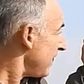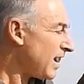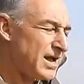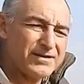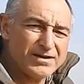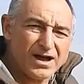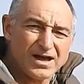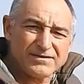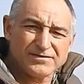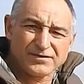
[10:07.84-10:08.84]

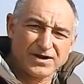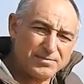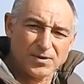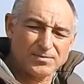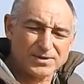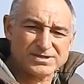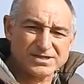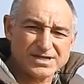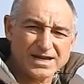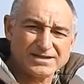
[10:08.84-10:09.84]
I've repurposed
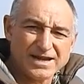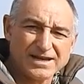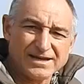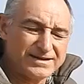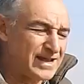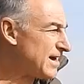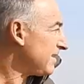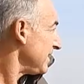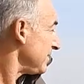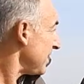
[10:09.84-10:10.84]
this antenna. Now
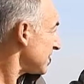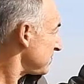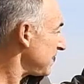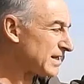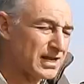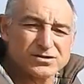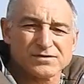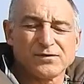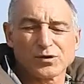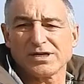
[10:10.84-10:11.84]
it must be close
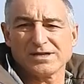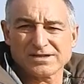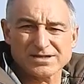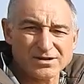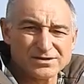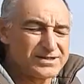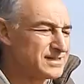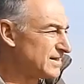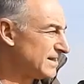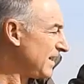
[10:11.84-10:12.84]
to 40 years old,
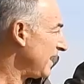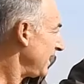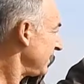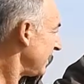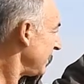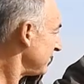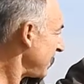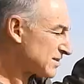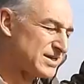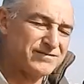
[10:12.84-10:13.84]
and I'm
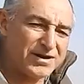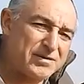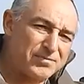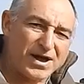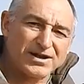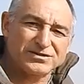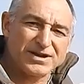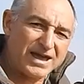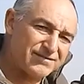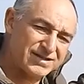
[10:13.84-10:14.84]
actually very proud to
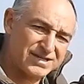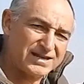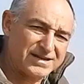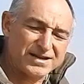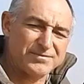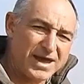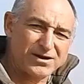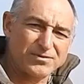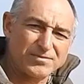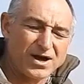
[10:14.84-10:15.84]
have this antenna
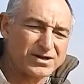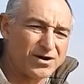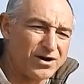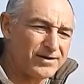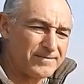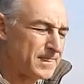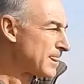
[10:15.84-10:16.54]
back on my car.